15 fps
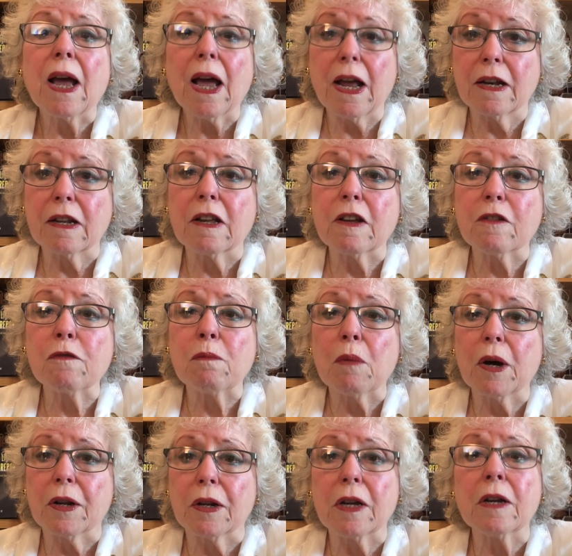and give
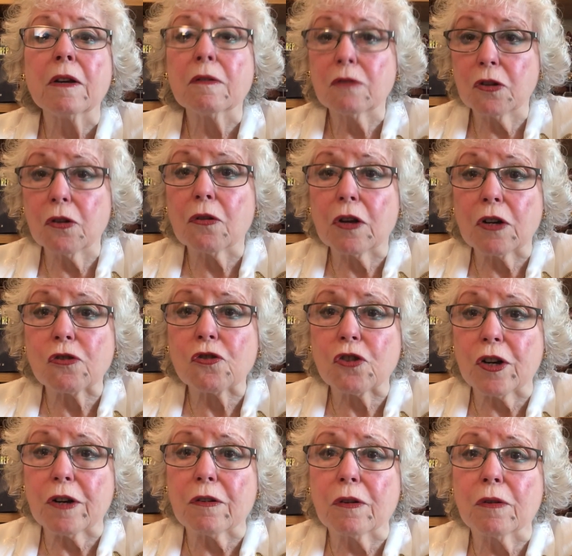money to their
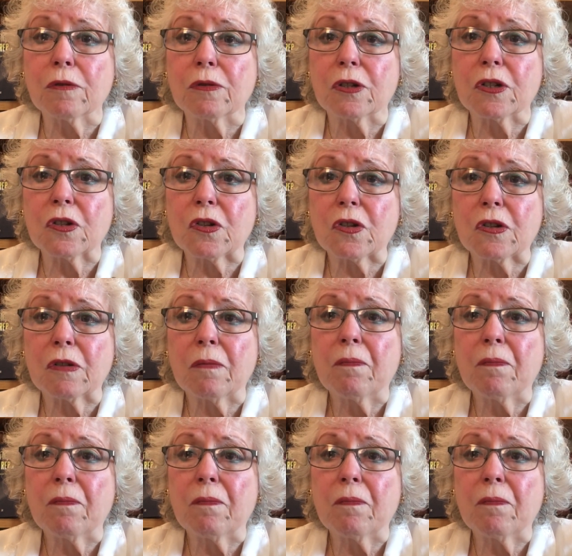shareholders.